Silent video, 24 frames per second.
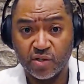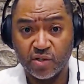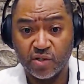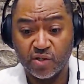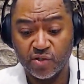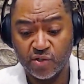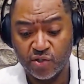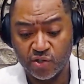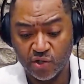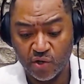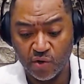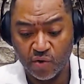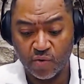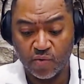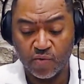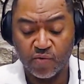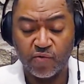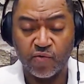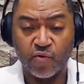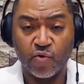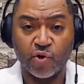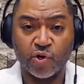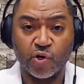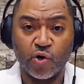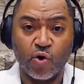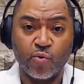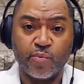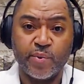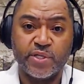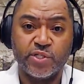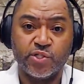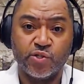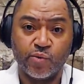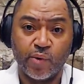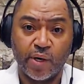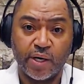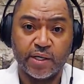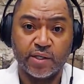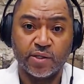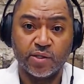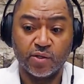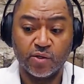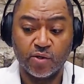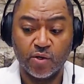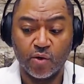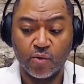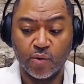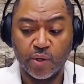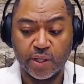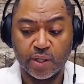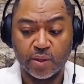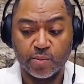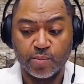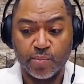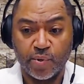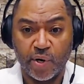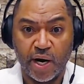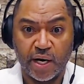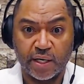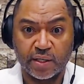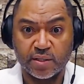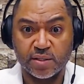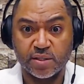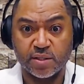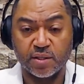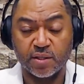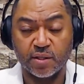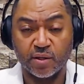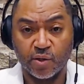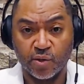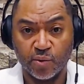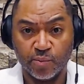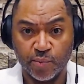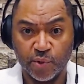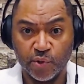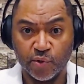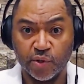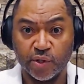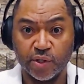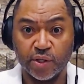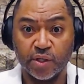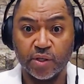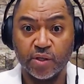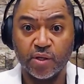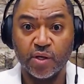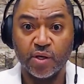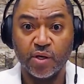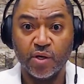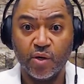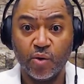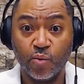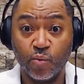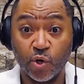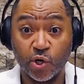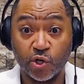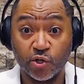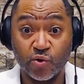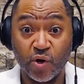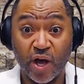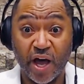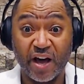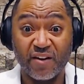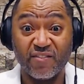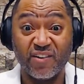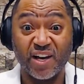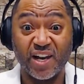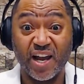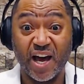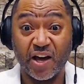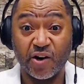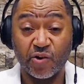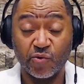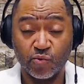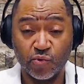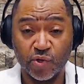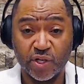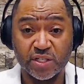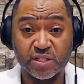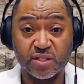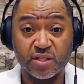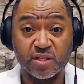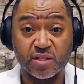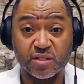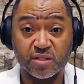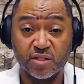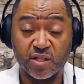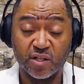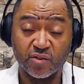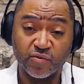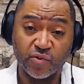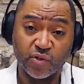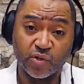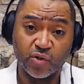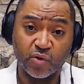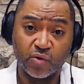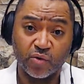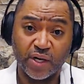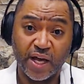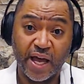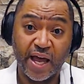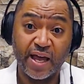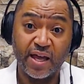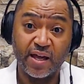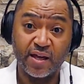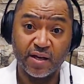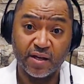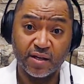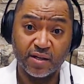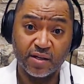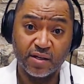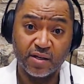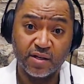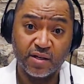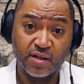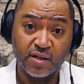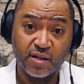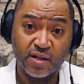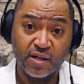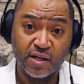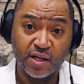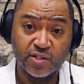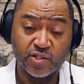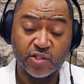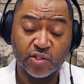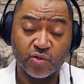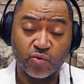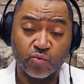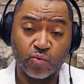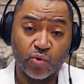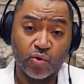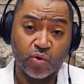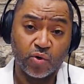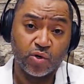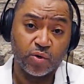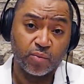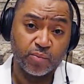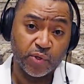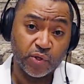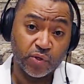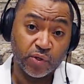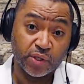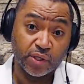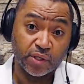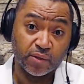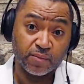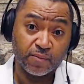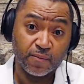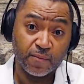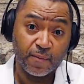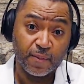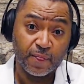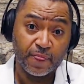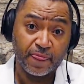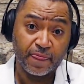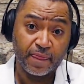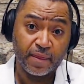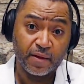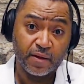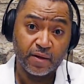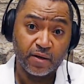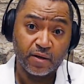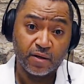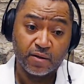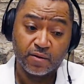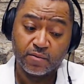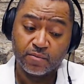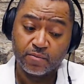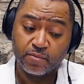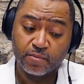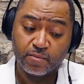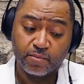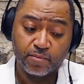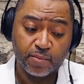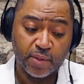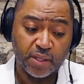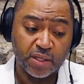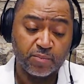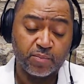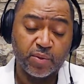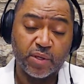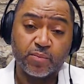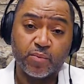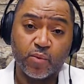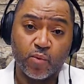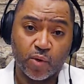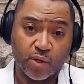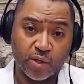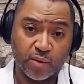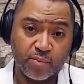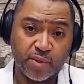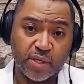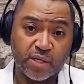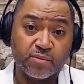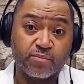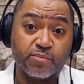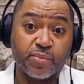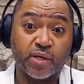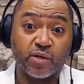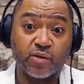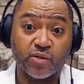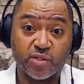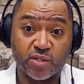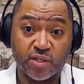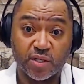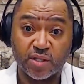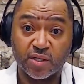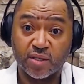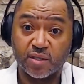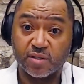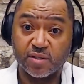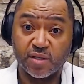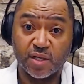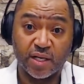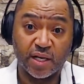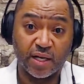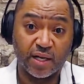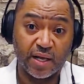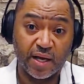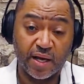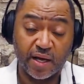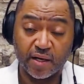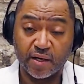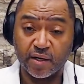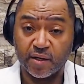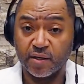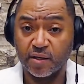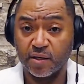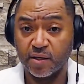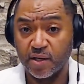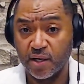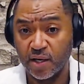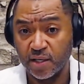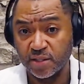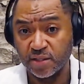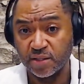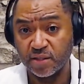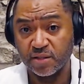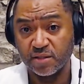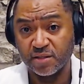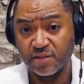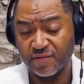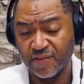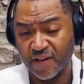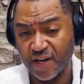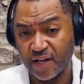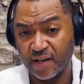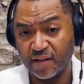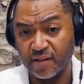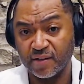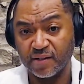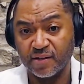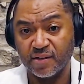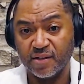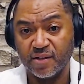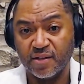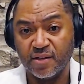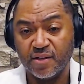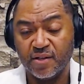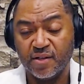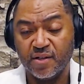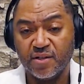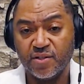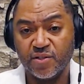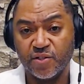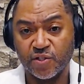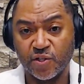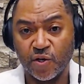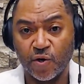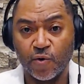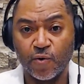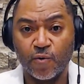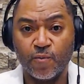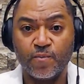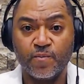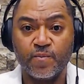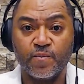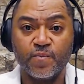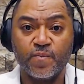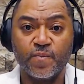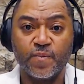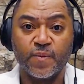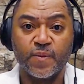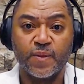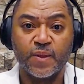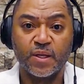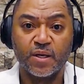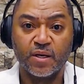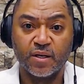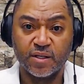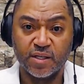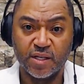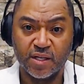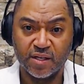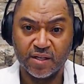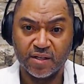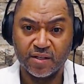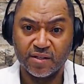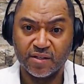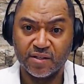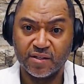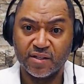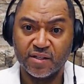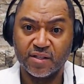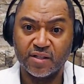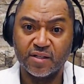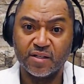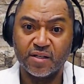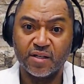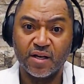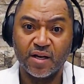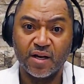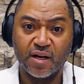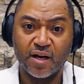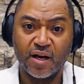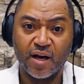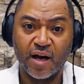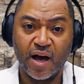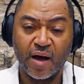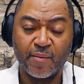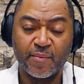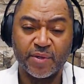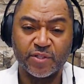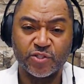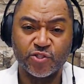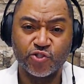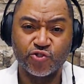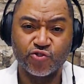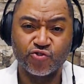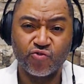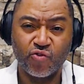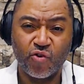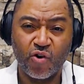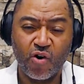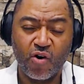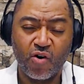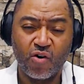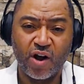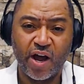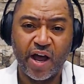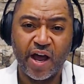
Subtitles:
So for an OBGYN to go in and practice in a community where you have a lot of risk is difficult. And it's in a rural community. Many people want to be in bigger cities in Atlanta, and Augusta, Savannah. So again, I'm a strong